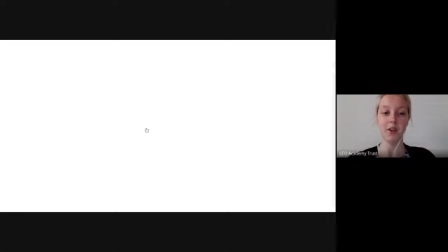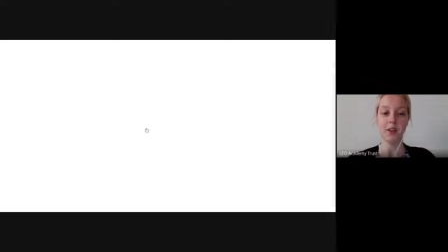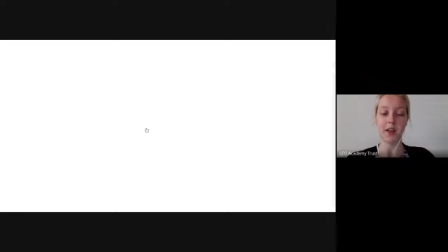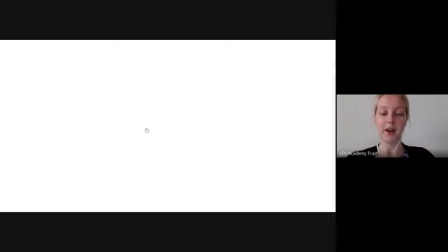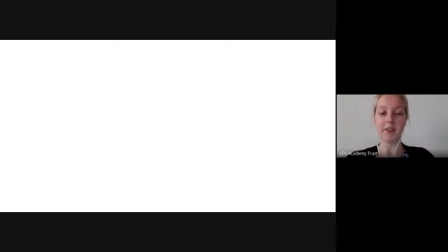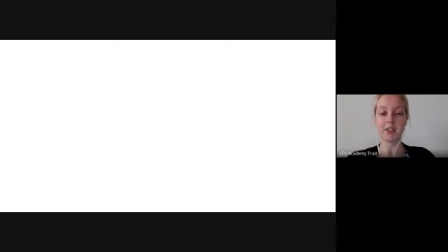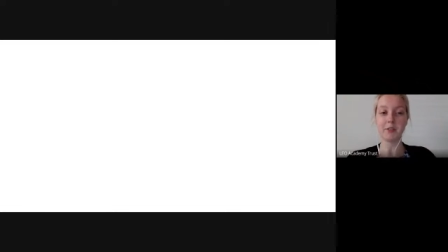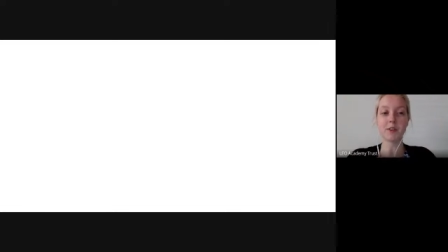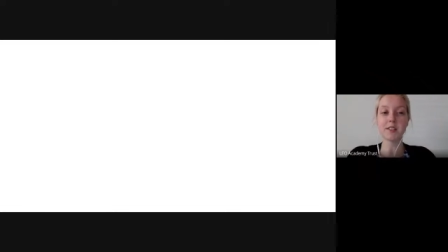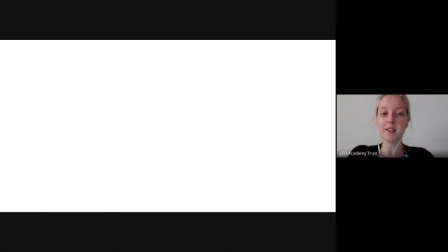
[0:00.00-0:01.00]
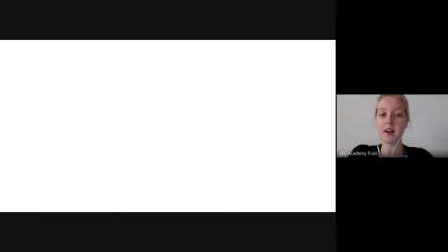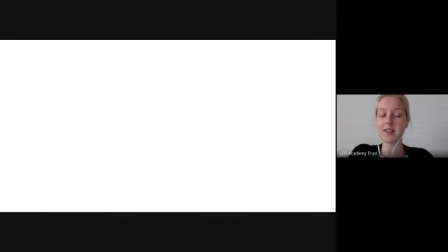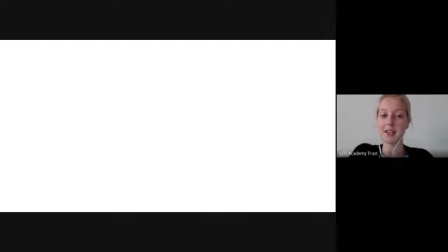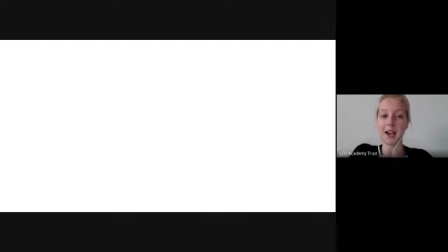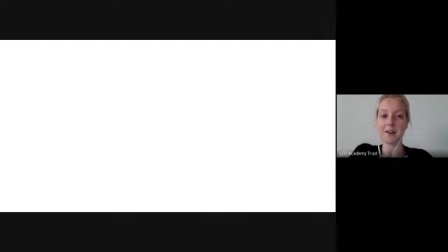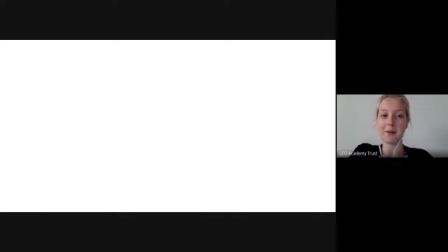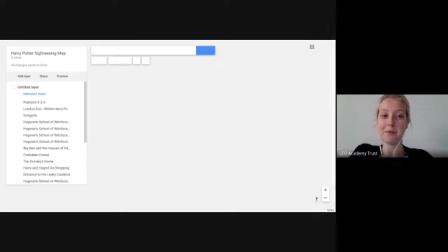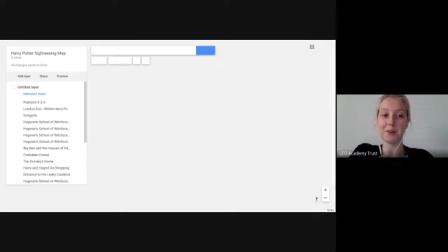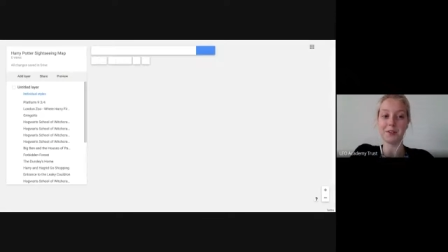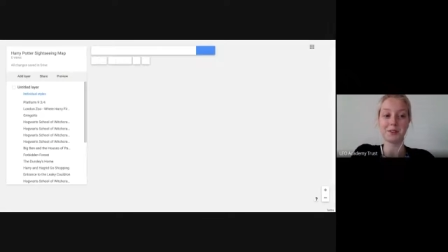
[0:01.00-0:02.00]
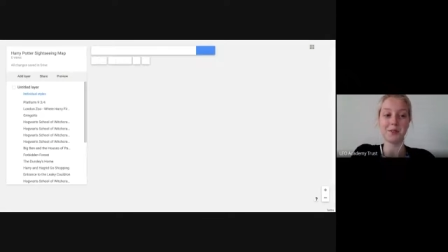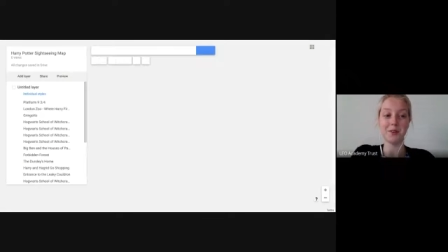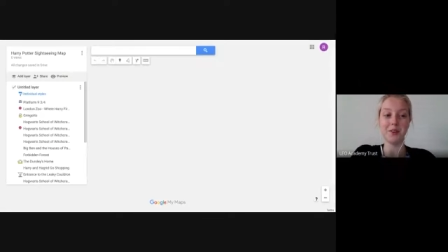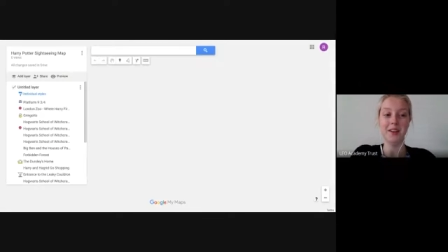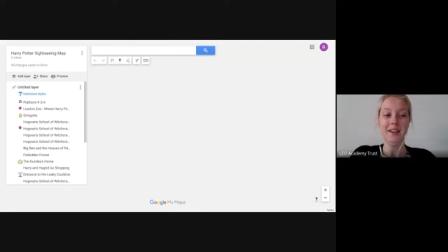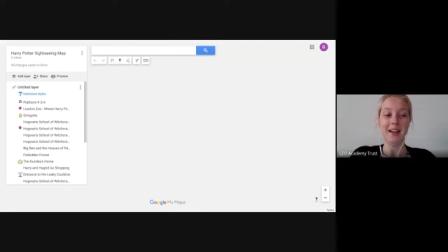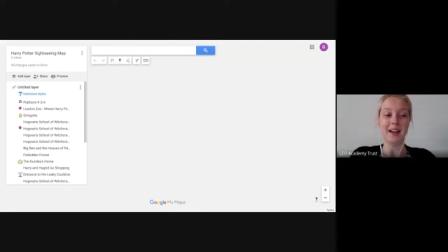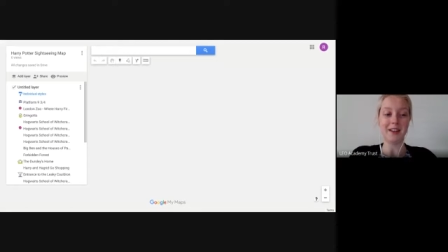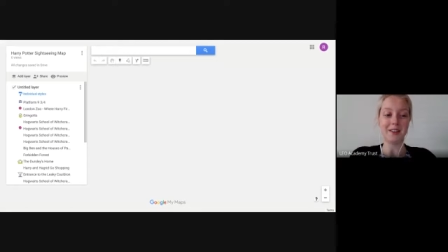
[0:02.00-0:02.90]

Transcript: uh, the different sites that Harry Potter saw uh,